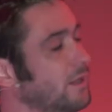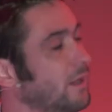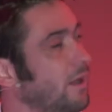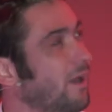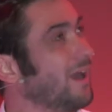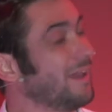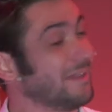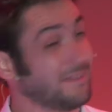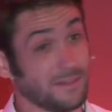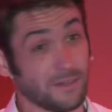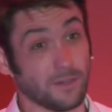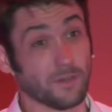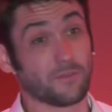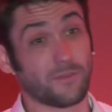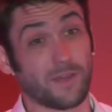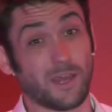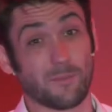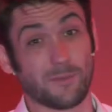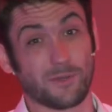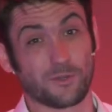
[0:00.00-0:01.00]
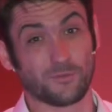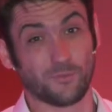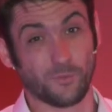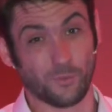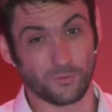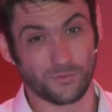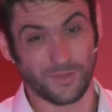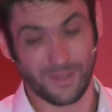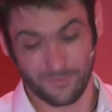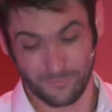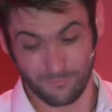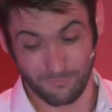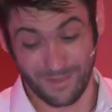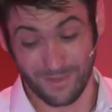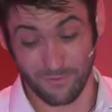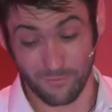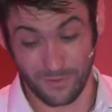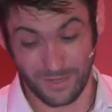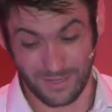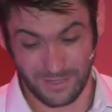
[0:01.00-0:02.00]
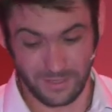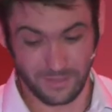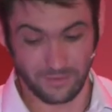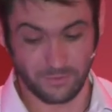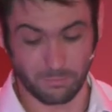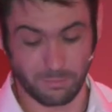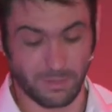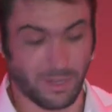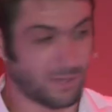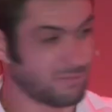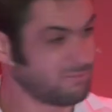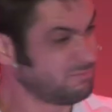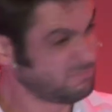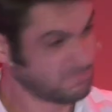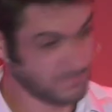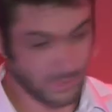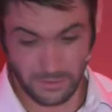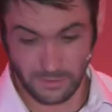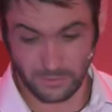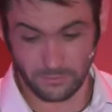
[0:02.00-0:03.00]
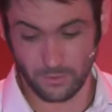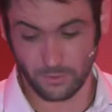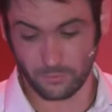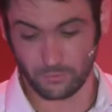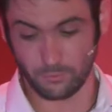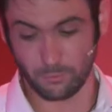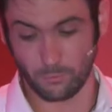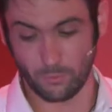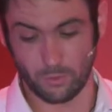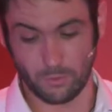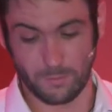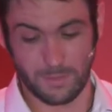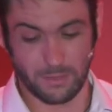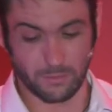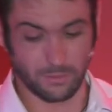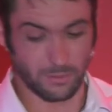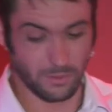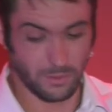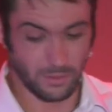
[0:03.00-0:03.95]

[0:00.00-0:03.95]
idea of how much force that really is, but it's no small amount.